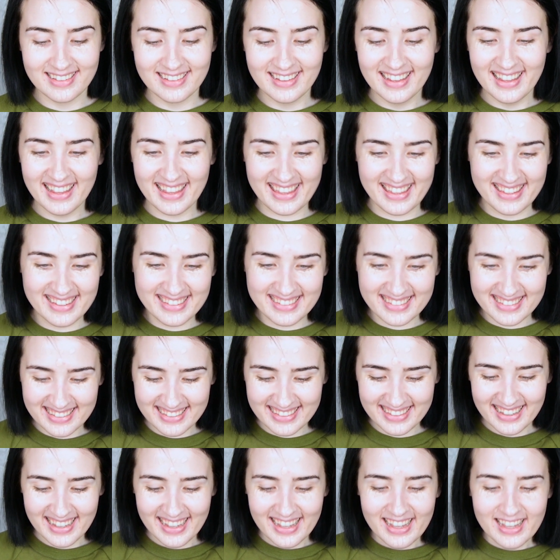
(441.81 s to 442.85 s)

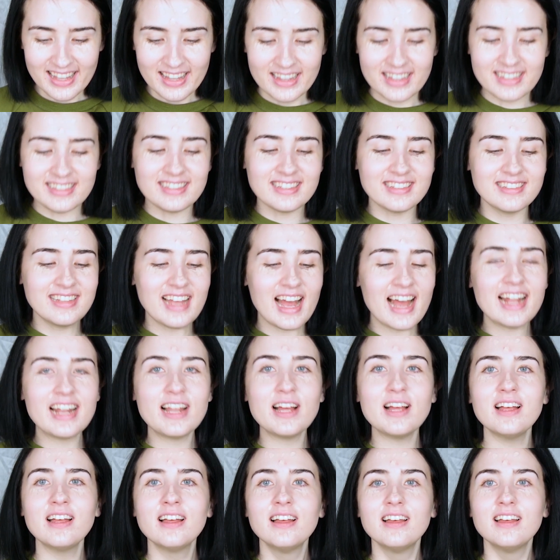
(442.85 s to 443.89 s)
class? This is not
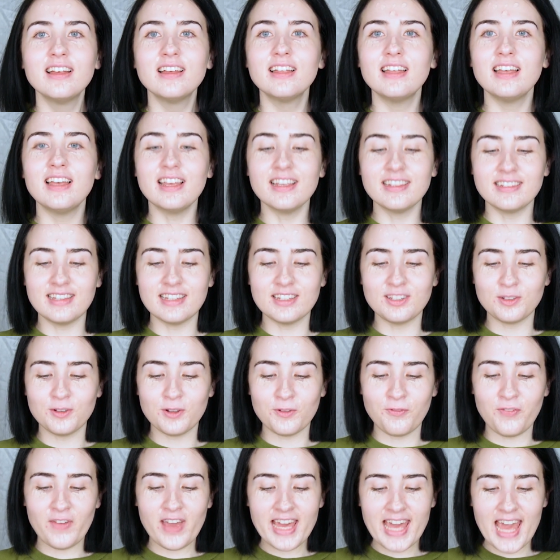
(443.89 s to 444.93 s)
a... Is this
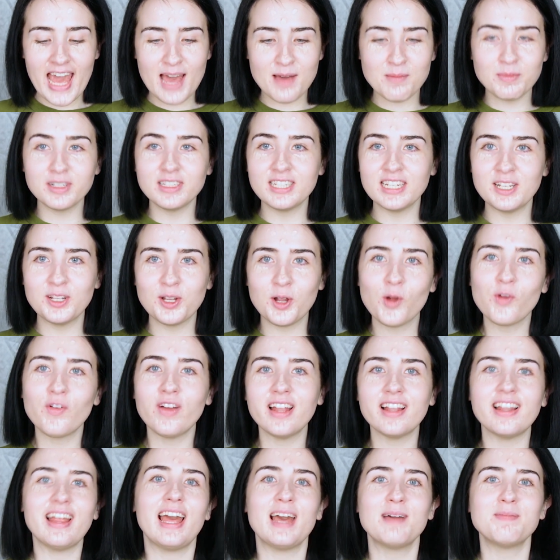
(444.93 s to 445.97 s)
fake Hamilton or
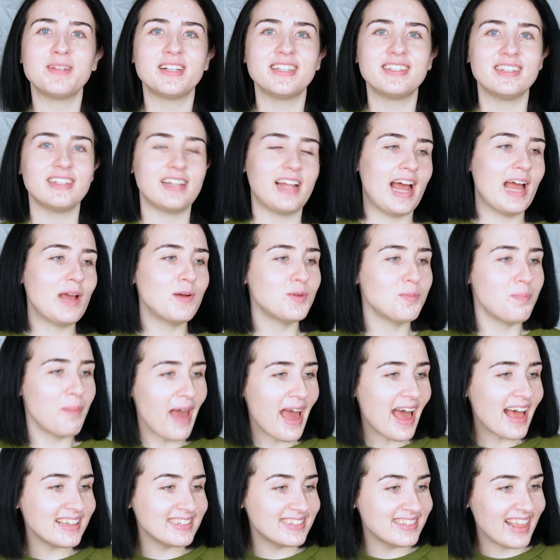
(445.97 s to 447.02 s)
real Hamilton? I would
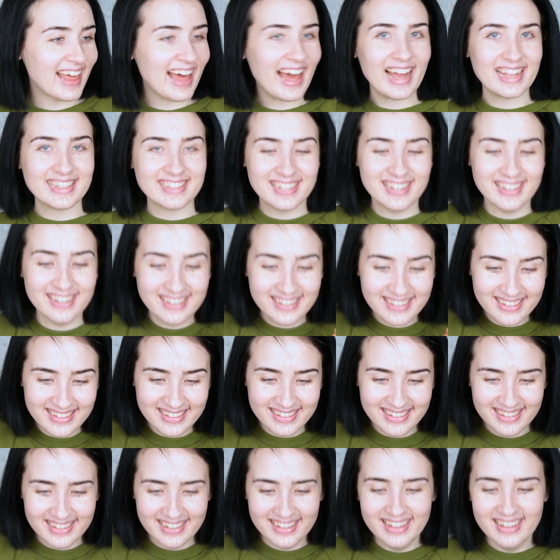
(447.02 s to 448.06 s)
pass that.
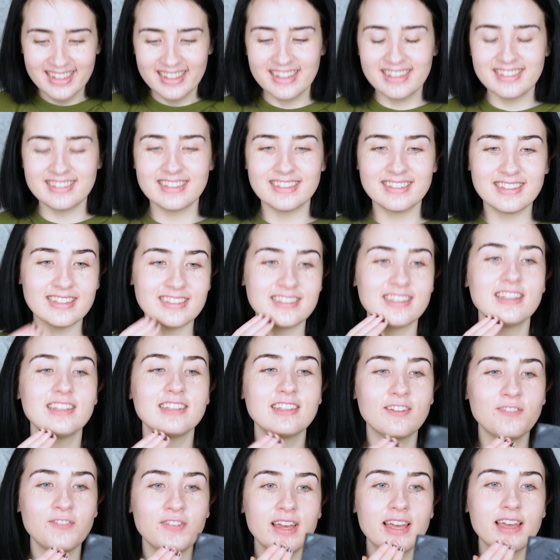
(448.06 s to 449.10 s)
This is
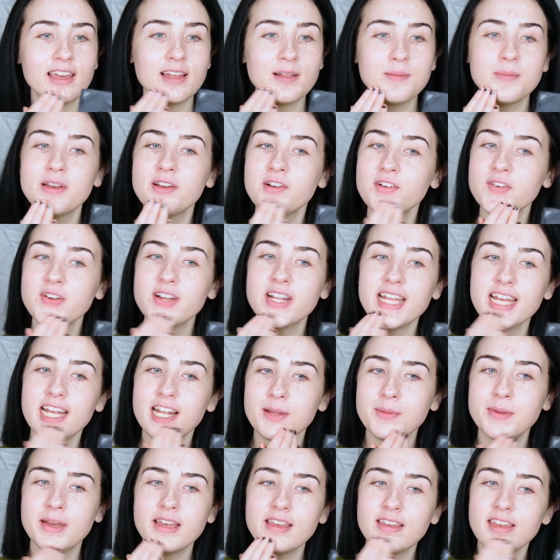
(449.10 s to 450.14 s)
a fake anime or real
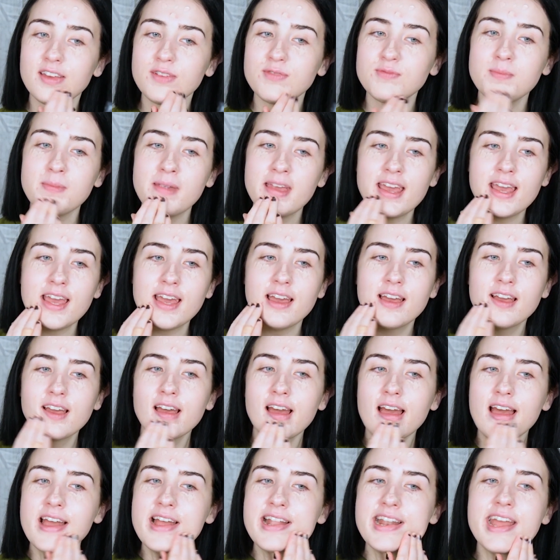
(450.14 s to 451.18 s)
anime. Give me
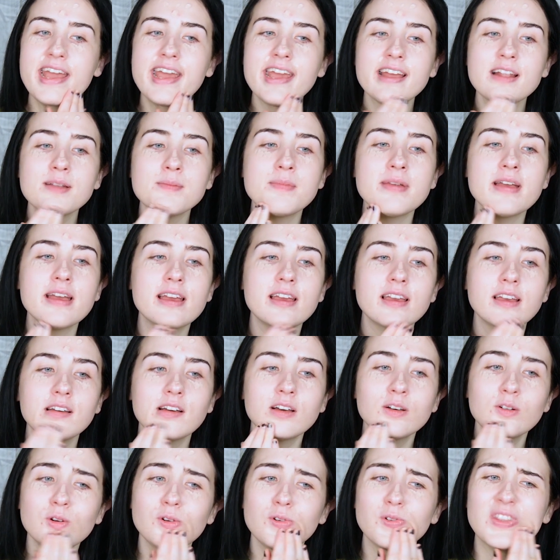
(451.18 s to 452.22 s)
an anime.
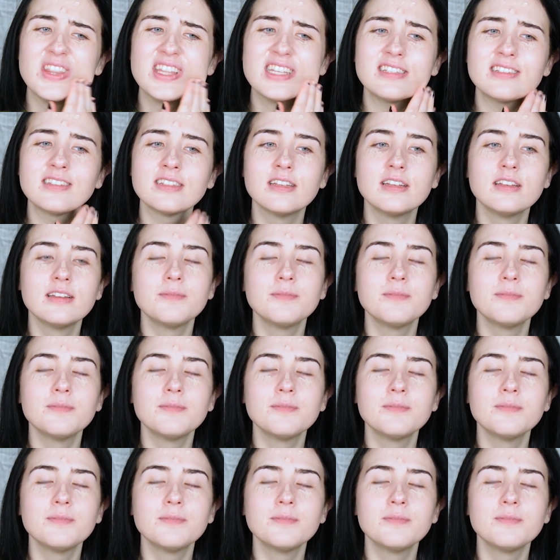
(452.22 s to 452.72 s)
Ooh, this...